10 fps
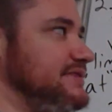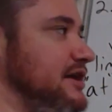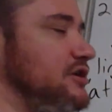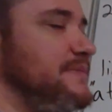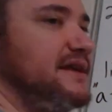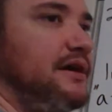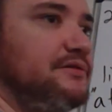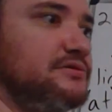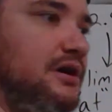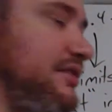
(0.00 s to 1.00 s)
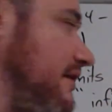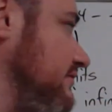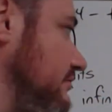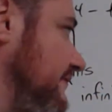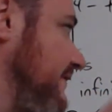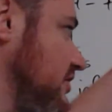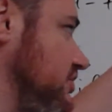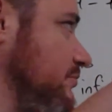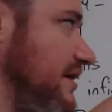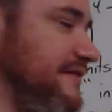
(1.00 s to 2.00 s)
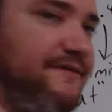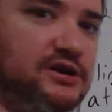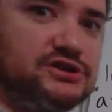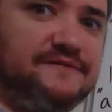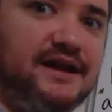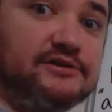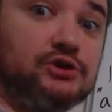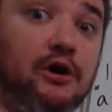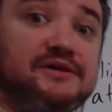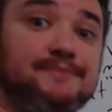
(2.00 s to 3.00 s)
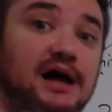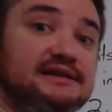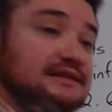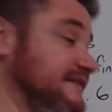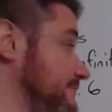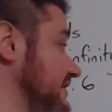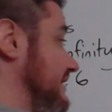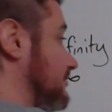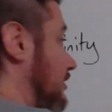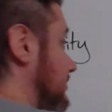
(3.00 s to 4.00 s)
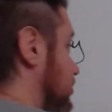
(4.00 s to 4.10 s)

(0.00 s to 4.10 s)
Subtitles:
There could be another function where the function values are always positive, but yet they're always